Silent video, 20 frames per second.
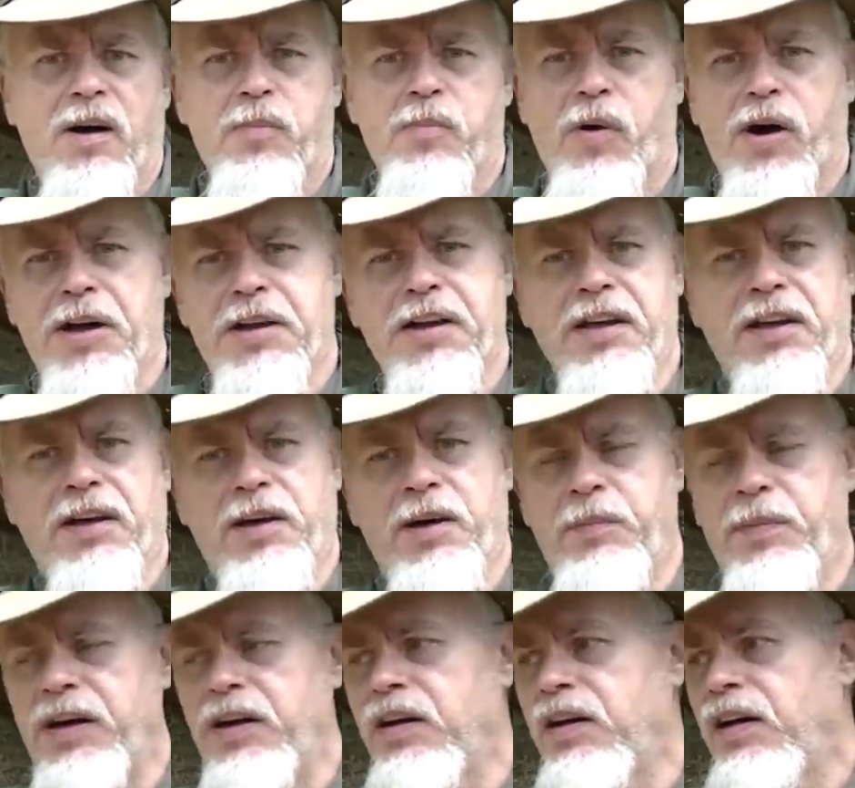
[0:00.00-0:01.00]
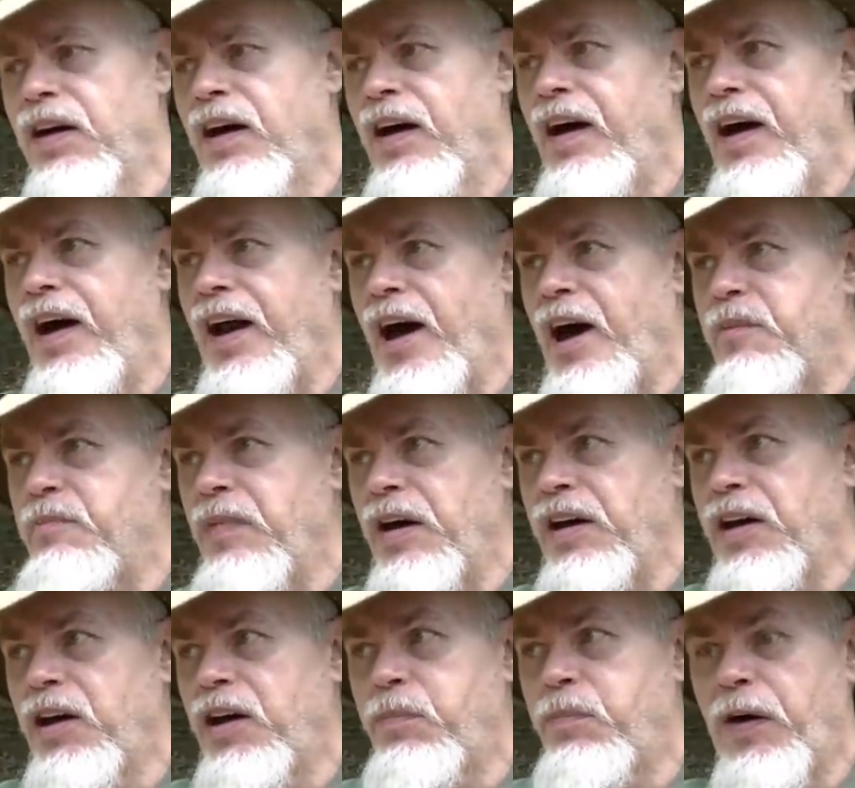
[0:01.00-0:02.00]
braking limit, and I
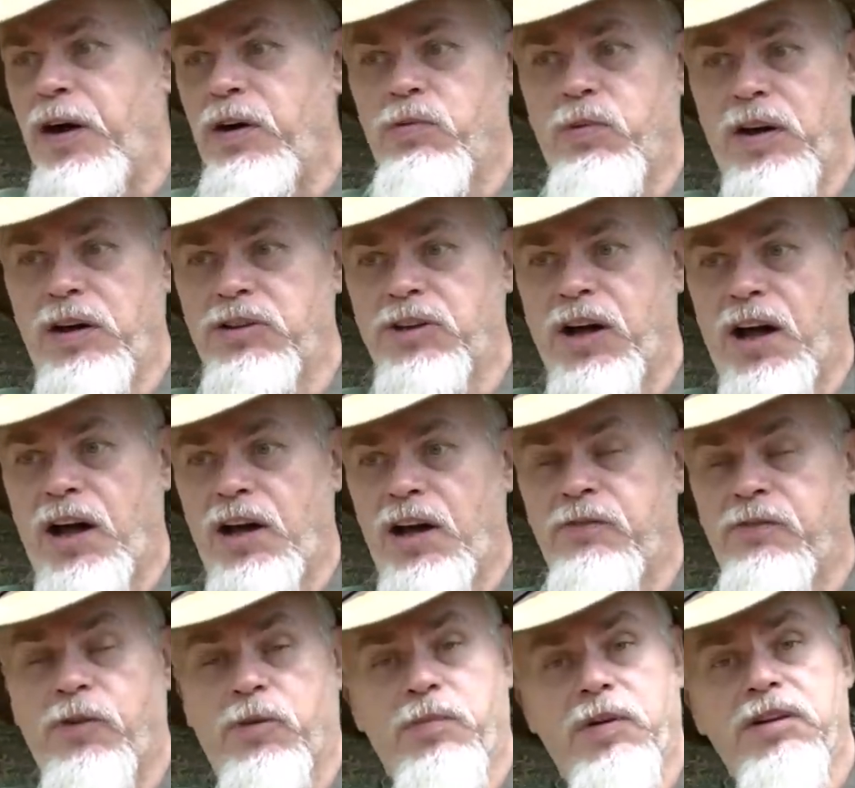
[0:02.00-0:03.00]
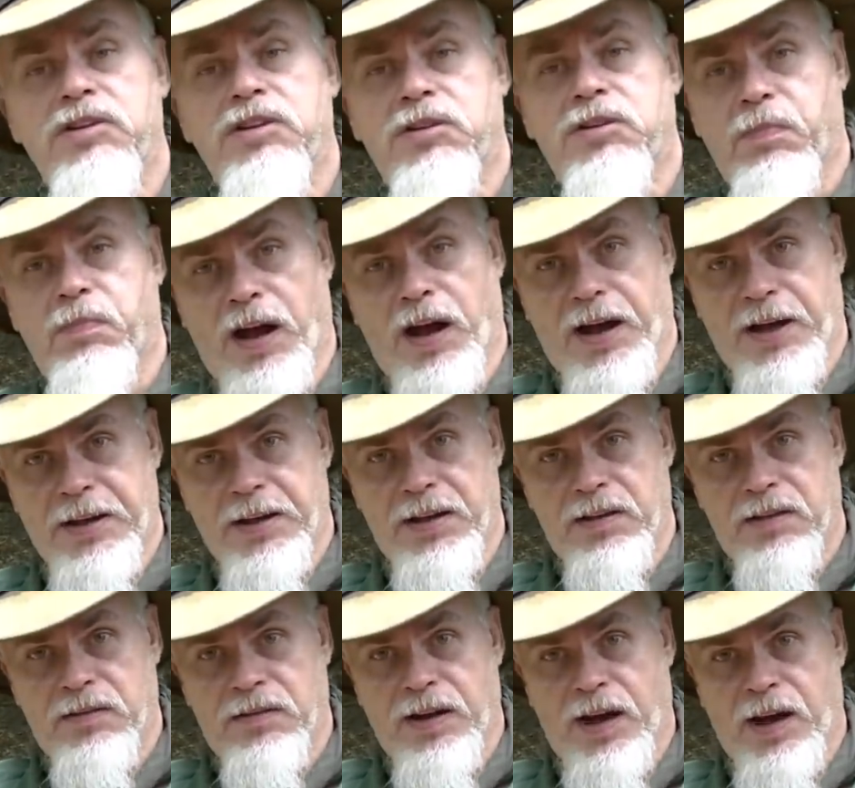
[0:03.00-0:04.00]
made up a ridge line for Mrs.
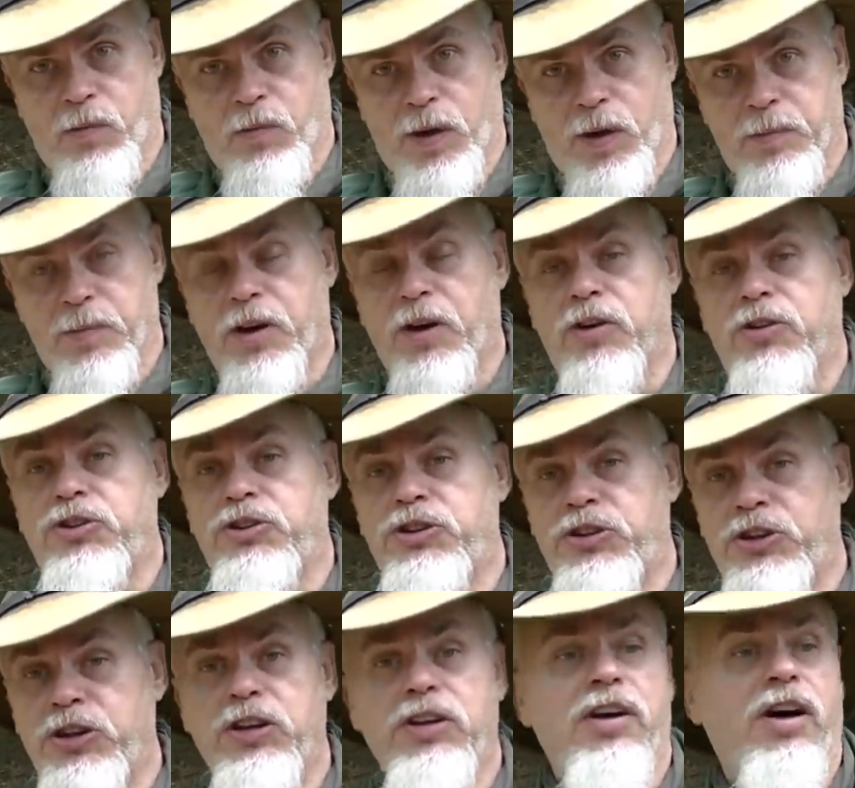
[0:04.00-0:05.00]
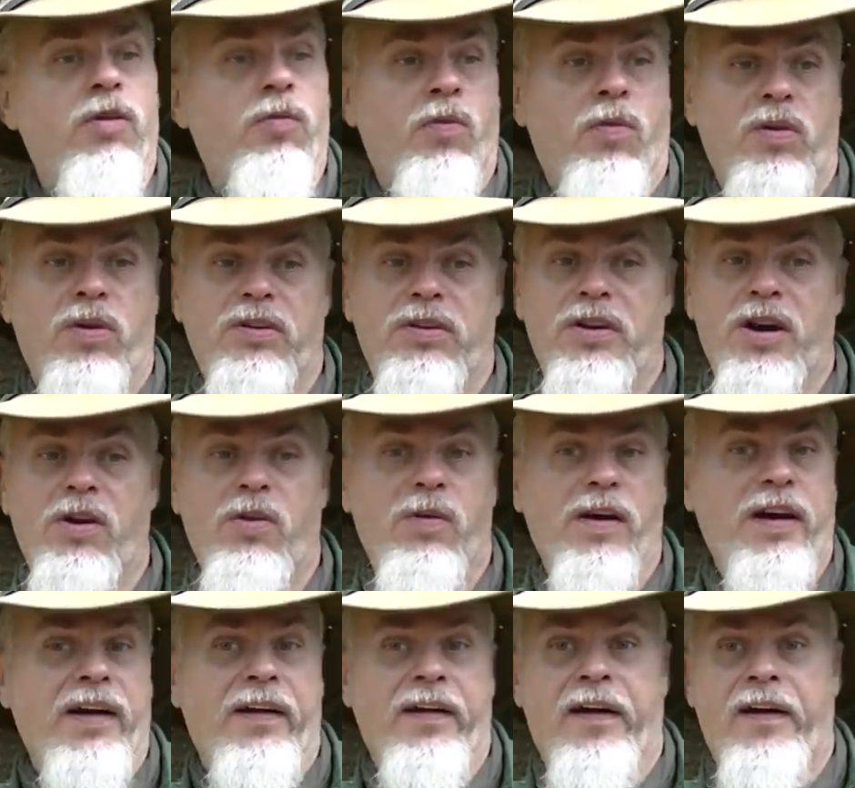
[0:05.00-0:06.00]
Blackie that way, because she doesn't want to know
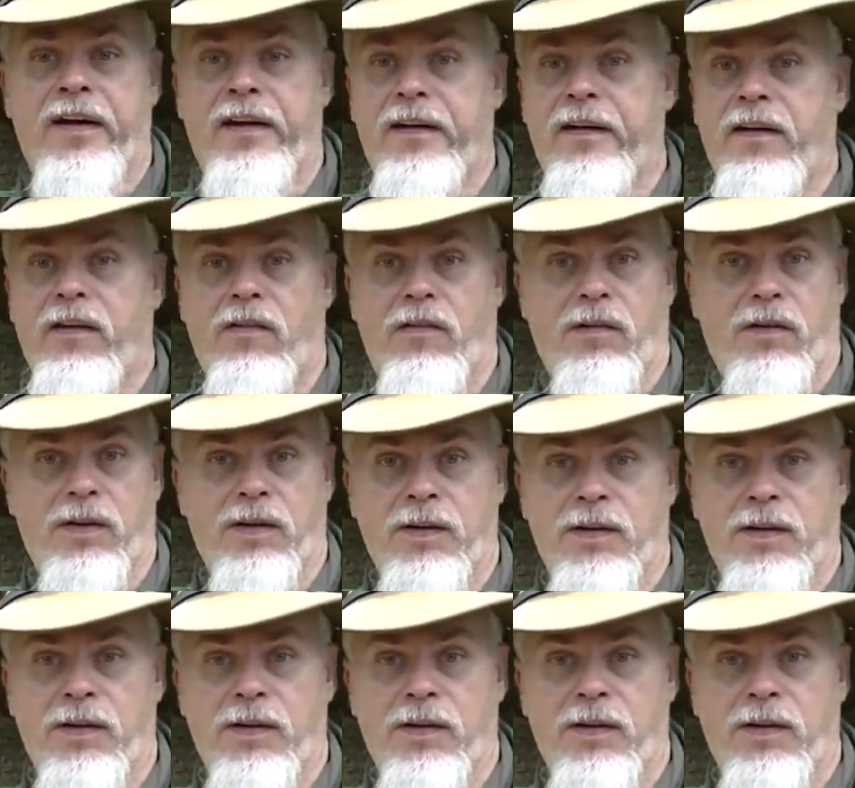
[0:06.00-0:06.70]
any knot at all.